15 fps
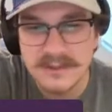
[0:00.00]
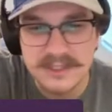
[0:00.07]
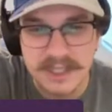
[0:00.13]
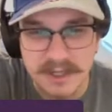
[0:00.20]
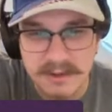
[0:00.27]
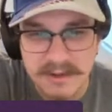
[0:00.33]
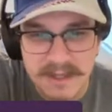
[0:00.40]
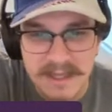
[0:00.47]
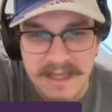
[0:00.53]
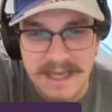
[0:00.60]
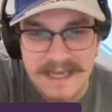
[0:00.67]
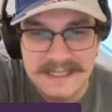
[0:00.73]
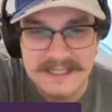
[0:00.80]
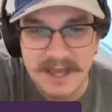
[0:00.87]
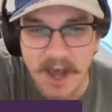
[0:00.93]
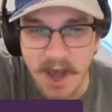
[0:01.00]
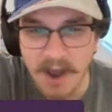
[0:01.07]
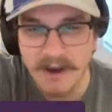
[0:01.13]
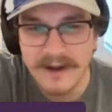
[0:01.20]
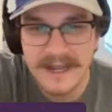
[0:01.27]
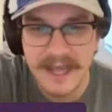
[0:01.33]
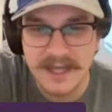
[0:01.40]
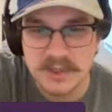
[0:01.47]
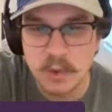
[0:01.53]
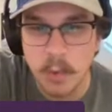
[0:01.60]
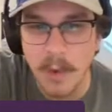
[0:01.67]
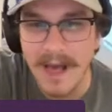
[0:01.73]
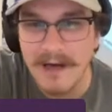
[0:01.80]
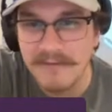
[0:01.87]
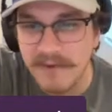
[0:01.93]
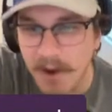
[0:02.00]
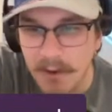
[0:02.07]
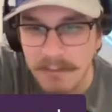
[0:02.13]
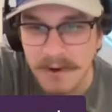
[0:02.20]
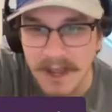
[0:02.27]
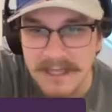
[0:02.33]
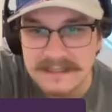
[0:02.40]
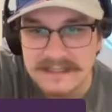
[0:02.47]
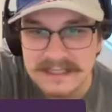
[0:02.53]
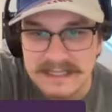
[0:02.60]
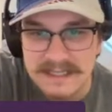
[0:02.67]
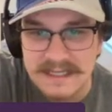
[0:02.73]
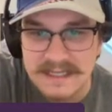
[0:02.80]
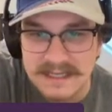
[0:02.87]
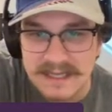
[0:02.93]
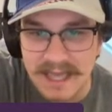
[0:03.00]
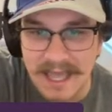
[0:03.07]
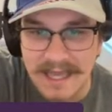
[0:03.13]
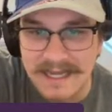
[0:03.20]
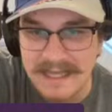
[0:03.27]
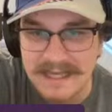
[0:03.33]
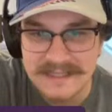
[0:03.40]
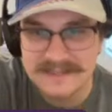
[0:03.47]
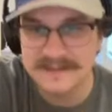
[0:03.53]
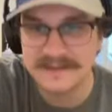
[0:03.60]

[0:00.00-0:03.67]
you he's already got 12 home runs and he's